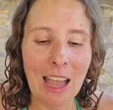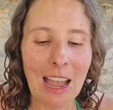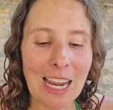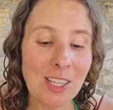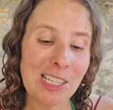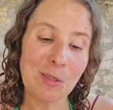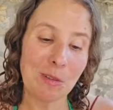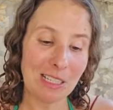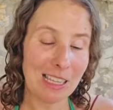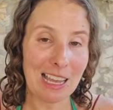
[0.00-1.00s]
I just
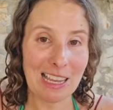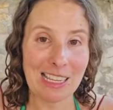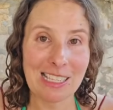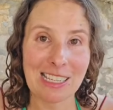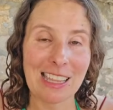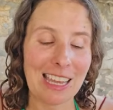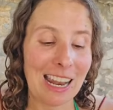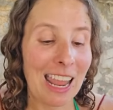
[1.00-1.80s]
realized that